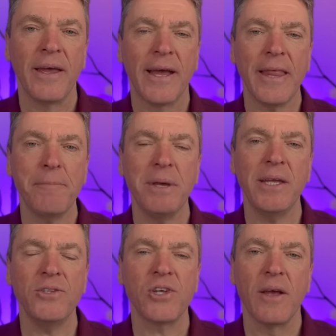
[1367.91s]
And that
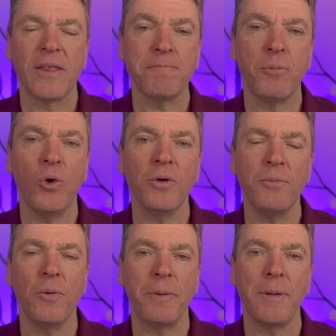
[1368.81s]
means that more and
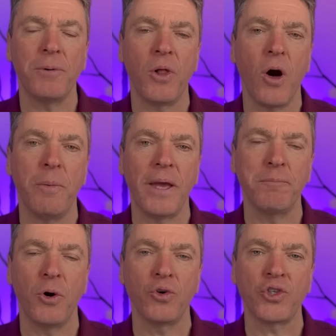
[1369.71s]
more people are being
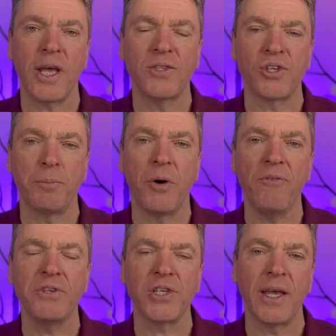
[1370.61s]
pushed into
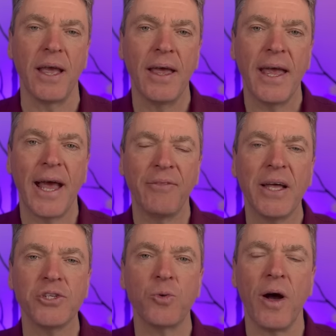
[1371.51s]
poverty. And
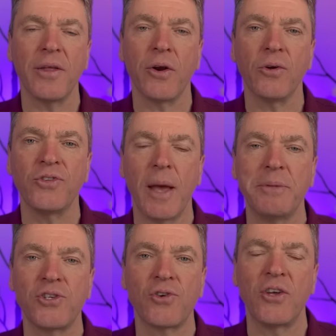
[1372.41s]
that's why there are
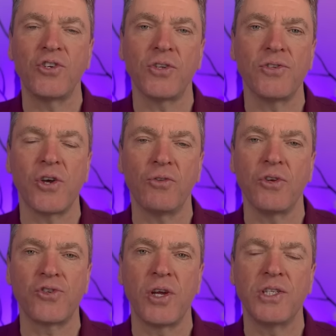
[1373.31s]
demonstrations on the
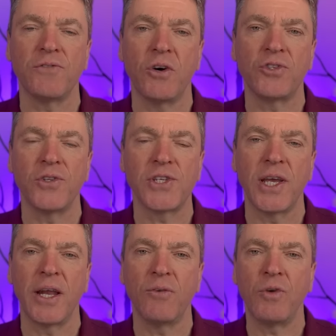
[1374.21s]
streets of
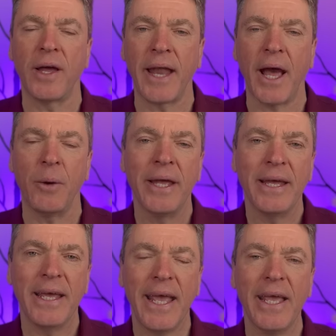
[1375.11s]
Argentina right now.
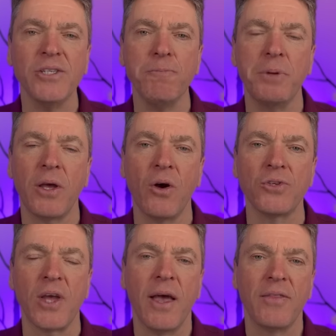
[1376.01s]
It isn't
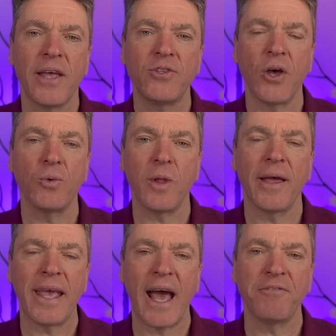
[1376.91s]
because they don't
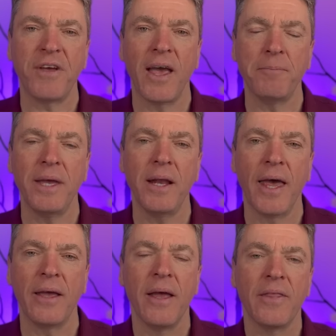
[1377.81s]
like Javier
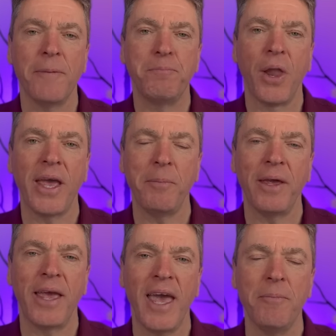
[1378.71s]
Milei. They're
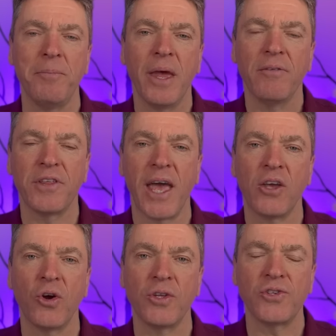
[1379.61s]
blaming him for their
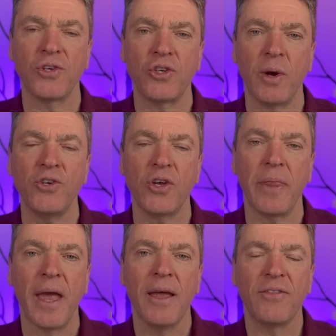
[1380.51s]
current situation.
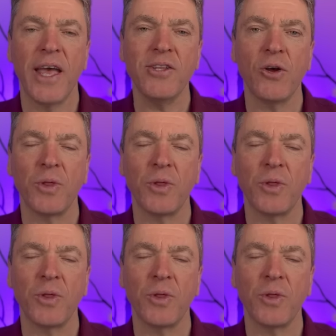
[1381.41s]
They don't